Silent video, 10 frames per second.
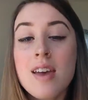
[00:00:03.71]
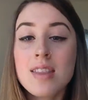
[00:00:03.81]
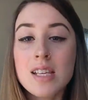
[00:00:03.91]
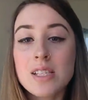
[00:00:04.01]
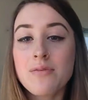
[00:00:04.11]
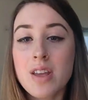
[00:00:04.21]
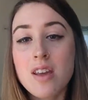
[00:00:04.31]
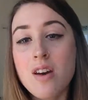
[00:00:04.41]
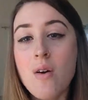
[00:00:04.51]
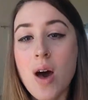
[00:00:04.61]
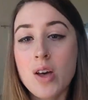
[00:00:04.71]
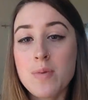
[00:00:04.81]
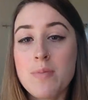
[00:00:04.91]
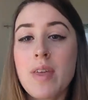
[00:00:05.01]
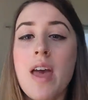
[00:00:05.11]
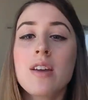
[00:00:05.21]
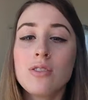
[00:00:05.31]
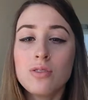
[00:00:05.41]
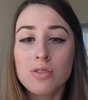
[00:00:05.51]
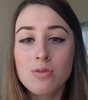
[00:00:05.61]
In this video, I'll be
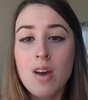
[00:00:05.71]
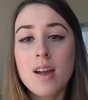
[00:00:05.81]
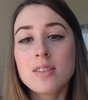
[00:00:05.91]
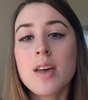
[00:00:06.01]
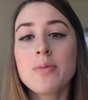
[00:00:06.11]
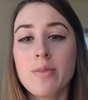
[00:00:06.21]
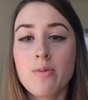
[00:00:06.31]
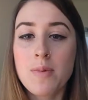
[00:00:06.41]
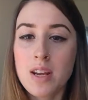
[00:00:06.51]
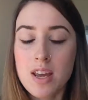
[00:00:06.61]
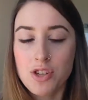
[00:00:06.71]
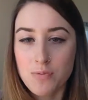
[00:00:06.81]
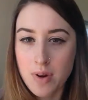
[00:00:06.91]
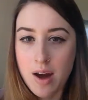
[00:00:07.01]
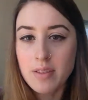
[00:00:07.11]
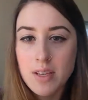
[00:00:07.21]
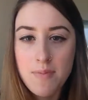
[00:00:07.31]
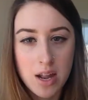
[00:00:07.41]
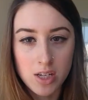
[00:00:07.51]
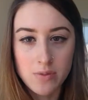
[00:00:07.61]
applying 2 concepts of communication privacy
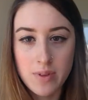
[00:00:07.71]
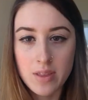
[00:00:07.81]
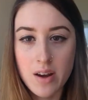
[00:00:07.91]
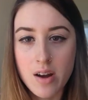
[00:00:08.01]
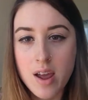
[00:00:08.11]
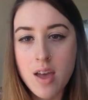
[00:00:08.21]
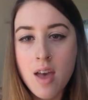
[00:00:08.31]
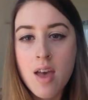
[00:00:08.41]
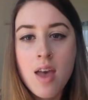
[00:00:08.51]
management theory